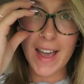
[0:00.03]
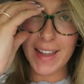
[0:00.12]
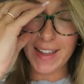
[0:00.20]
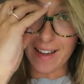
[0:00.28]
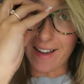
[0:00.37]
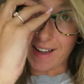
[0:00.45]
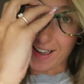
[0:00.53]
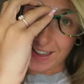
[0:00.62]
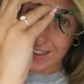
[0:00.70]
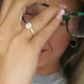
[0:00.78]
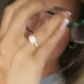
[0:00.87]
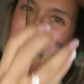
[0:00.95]
Hi
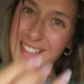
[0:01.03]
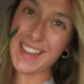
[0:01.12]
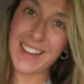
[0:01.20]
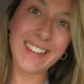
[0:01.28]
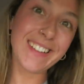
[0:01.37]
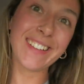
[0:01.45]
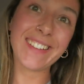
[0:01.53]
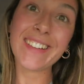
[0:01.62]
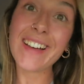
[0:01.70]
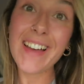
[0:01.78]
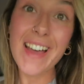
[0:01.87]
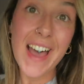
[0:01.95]
guys!
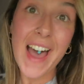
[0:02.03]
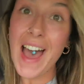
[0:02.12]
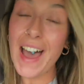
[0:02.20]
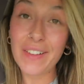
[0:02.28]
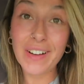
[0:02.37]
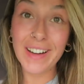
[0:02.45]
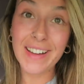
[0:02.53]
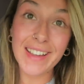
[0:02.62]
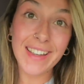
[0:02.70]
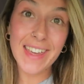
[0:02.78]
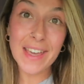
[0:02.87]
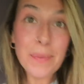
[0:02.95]
How are
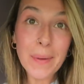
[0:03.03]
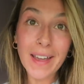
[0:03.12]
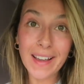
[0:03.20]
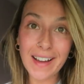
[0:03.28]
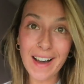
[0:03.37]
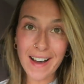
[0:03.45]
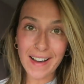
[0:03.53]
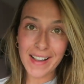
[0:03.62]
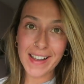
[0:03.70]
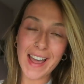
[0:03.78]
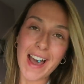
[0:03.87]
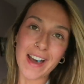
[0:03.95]
you keeping?
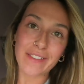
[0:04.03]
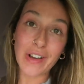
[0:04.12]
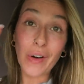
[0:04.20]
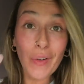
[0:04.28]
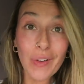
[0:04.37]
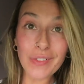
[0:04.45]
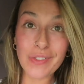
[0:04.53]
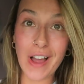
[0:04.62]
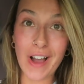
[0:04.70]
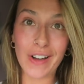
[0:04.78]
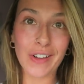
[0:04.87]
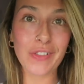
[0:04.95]
I have a whole
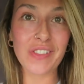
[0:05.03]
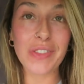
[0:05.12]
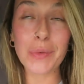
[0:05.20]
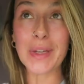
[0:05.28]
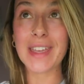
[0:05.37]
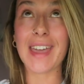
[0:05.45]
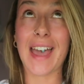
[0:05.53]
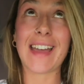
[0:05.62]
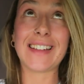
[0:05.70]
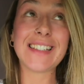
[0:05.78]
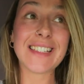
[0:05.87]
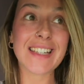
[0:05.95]
vlog from the
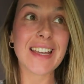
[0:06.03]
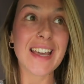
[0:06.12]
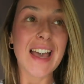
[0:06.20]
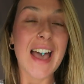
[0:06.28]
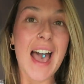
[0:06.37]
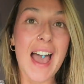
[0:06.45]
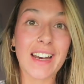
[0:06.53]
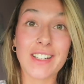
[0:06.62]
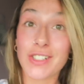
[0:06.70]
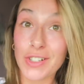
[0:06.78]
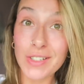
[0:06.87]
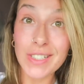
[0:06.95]
weekend and I
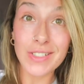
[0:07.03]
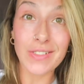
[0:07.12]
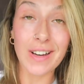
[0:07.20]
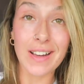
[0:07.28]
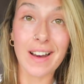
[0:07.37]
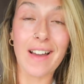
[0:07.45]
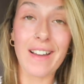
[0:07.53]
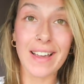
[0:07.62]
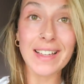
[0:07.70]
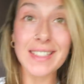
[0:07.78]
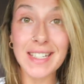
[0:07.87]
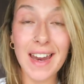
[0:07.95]
just
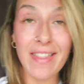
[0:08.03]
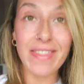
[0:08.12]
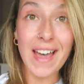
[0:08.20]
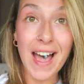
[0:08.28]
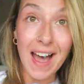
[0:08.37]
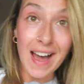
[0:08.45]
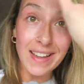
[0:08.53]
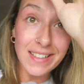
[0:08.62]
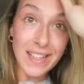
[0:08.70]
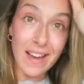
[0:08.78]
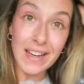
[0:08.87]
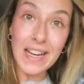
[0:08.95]
realised
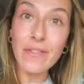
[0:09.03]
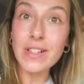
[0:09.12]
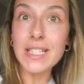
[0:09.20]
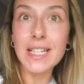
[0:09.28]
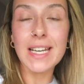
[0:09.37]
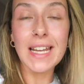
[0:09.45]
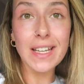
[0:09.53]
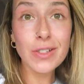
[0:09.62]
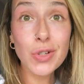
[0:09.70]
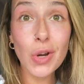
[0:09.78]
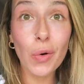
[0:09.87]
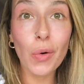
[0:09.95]
that I never did an
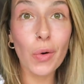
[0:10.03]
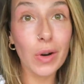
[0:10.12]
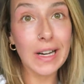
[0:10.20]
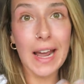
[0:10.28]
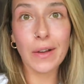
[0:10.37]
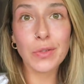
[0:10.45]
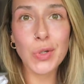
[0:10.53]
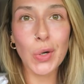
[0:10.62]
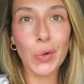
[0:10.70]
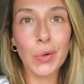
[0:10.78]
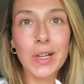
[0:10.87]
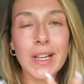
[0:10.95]
intro or an
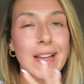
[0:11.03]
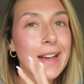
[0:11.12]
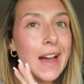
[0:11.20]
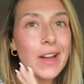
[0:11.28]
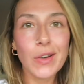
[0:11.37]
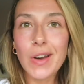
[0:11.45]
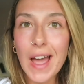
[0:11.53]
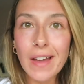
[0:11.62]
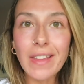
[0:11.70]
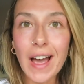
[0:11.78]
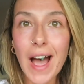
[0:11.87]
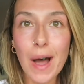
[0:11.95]
outro. I don't know
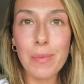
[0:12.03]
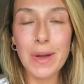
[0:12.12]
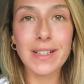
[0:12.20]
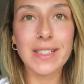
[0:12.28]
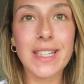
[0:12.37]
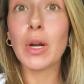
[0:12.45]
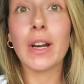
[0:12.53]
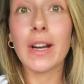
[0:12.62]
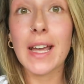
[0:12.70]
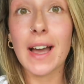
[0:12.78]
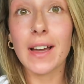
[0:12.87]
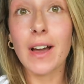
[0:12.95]
how that happened. Spoiler,
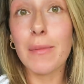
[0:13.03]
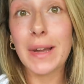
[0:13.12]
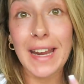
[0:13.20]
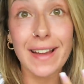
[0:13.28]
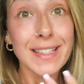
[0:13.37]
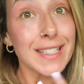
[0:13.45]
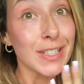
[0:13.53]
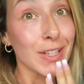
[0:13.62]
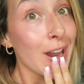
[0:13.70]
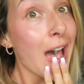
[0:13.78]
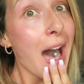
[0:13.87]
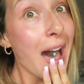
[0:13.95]
yeah, I got my nails
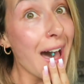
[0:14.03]
done.